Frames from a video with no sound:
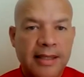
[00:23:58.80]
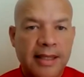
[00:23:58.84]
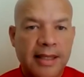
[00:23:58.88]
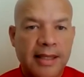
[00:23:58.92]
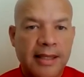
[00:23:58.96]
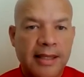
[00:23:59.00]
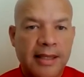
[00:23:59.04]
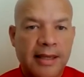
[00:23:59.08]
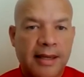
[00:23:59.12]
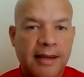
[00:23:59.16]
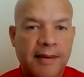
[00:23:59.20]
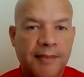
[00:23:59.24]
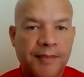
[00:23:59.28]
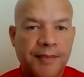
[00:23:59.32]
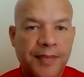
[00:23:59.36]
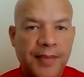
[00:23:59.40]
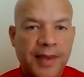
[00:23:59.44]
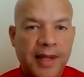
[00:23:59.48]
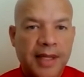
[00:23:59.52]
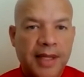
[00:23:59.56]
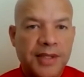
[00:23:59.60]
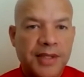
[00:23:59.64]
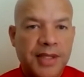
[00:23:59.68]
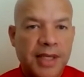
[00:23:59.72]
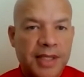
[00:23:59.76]
and.
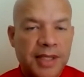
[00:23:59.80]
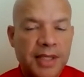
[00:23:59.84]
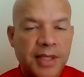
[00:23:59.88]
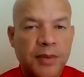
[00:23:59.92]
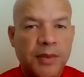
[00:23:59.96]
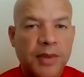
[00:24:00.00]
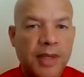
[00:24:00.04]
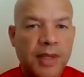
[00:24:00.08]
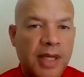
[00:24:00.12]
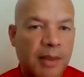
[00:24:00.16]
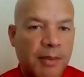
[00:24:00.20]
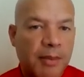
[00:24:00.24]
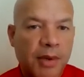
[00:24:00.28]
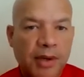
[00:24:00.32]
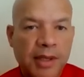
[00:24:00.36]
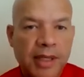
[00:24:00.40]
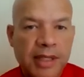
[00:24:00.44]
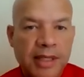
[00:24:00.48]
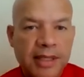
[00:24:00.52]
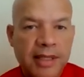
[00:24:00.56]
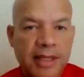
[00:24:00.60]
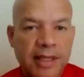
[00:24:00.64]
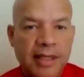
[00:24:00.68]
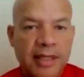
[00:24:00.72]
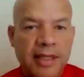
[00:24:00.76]
Jessica will come on
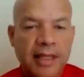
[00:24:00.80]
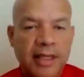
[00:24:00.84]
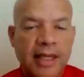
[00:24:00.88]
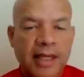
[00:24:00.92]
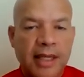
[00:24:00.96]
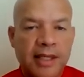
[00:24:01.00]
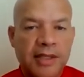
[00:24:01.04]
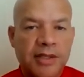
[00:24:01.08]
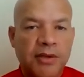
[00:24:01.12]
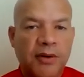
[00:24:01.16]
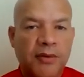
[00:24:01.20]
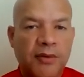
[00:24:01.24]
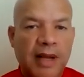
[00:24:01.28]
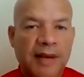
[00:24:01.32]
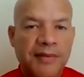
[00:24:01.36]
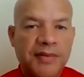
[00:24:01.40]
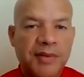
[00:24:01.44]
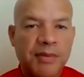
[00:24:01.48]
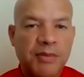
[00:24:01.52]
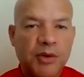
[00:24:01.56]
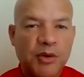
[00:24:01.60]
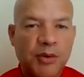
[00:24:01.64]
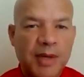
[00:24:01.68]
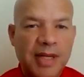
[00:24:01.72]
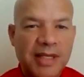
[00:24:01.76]
and let us know if we have
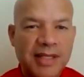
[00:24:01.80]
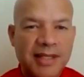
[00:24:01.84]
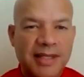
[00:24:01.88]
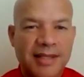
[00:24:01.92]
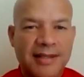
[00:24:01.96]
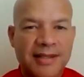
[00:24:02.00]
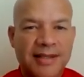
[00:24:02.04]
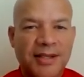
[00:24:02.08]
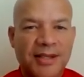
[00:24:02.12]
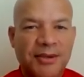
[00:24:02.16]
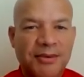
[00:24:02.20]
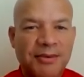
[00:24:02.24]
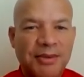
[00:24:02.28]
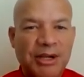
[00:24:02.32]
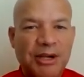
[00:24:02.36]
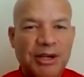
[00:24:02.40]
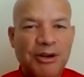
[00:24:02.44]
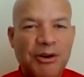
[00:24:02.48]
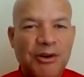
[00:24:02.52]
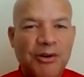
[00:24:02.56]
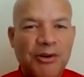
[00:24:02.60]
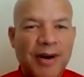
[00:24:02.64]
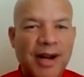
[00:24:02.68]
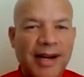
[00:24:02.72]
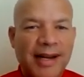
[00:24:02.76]
some questions. So
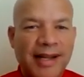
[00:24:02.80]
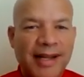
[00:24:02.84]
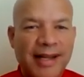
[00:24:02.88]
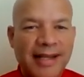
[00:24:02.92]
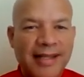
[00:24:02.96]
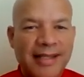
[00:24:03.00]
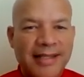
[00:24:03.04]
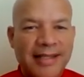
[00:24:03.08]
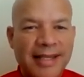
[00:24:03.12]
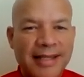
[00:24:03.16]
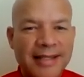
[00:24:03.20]
go right ahead.